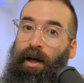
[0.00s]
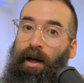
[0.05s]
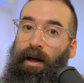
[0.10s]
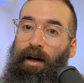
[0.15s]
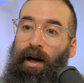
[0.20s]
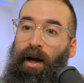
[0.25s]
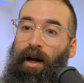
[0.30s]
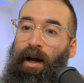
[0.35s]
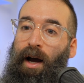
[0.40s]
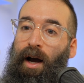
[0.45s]
and
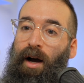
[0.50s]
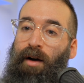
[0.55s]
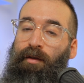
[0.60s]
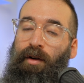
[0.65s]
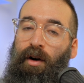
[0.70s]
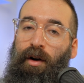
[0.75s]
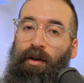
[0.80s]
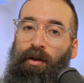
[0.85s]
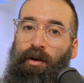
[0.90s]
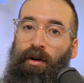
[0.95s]
I have
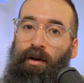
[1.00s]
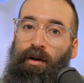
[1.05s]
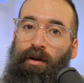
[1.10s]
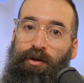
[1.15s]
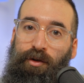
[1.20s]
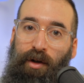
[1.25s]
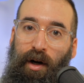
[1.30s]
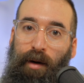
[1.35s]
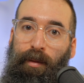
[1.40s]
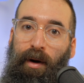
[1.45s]
other
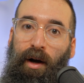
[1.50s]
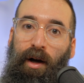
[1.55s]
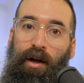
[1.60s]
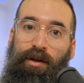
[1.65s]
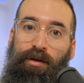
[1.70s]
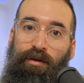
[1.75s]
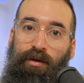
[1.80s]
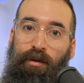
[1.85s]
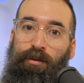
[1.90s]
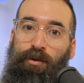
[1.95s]

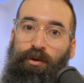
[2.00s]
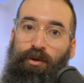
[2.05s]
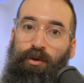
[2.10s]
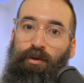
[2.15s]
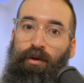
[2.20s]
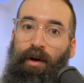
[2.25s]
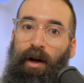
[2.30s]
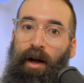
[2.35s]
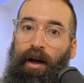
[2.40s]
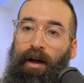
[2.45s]
tripods from
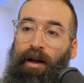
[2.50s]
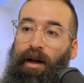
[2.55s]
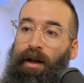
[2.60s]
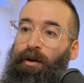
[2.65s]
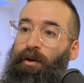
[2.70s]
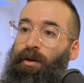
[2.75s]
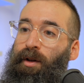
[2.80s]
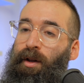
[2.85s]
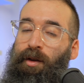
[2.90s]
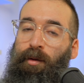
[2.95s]
SIRUI, and I
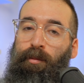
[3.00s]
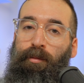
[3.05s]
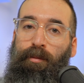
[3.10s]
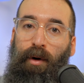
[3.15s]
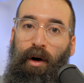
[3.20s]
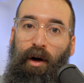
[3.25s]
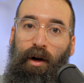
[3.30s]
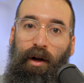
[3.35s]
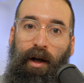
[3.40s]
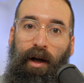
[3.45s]
know that the
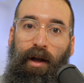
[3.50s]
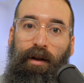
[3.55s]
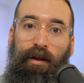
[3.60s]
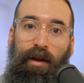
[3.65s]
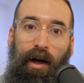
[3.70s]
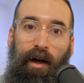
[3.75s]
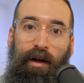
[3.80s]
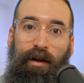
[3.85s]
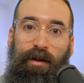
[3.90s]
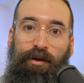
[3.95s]
ball head
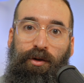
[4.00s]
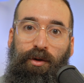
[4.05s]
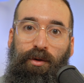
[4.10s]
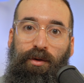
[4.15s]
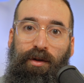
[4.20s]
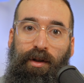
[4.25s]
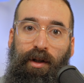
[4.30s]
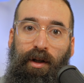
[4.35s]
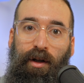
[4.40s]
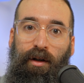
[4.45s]
that is
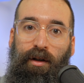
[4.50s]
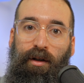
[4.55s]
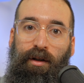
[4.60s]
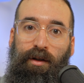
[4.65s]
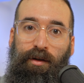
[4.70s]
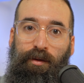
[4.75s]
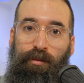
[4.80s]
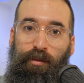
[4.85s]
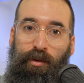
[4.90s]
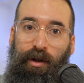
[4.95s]
used here
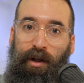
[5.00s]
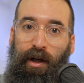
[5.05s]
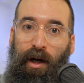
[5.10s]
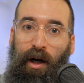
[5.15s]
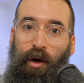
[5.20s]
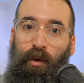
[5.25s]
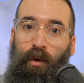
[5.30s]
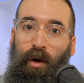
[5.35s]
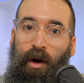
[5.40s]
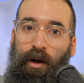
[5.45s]
is pretty
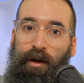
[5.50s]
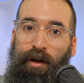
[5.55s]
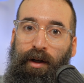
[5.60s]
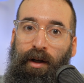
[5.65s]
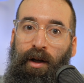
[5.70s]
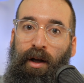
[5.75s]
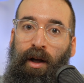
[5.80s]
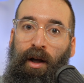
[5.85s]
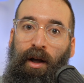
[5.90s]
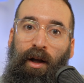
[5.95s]
high
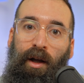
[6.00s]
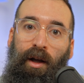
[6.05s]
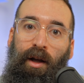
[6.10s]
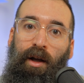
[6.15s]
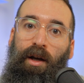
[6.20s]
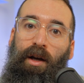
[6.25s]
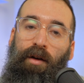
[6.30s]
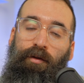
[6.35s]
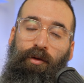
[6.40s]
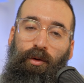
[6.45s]
quality.
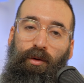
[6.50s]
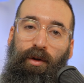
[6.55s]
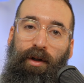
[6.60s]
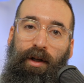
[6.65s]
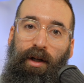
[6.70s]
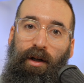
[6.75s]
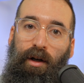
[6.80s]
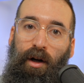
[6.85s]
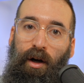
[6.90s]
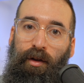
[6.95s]
If you
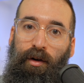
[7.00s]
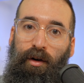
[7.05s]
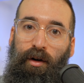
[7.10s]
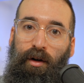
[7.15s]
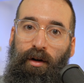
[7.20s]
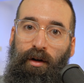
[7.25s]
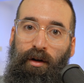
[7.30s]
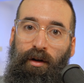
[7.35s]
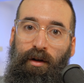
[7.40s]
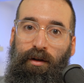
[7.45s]
look at
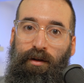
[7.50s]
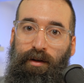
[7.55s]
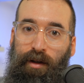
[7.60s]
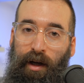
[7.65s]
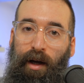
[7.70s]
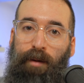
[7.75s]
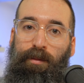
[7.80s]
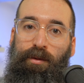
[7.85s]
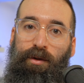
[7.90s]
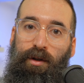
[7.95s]
other
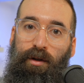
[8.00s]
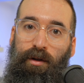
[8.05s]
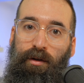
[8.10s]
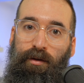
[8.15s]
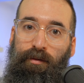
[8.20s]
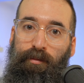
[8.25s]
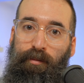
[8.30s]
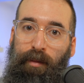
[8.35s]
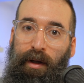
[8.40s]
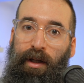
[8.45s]
types
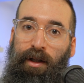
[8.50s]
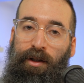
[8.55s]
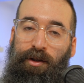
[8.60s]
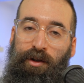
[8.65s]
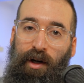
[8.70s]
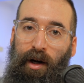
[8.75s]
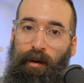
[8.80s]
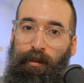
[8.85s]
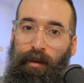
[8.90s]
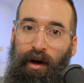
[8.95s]
of mini
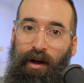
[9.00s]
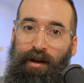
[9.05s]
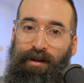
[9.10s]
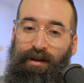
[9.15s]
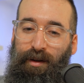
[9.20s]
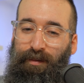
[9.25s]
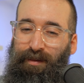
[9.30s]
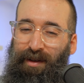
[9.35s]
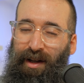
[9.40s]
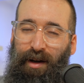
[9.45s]
tripods,
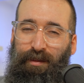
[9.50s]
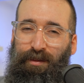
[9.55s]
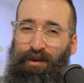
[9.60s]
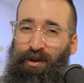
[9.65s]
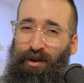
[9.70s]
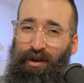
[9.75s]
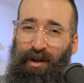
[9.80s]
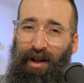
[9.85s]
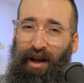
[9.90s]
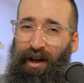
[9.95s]
sometimes
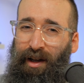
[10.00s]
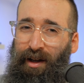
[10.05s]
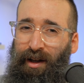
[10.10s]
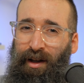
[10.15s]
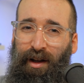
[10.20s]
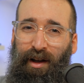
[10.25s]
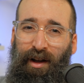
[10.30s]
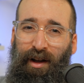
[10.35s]
they're like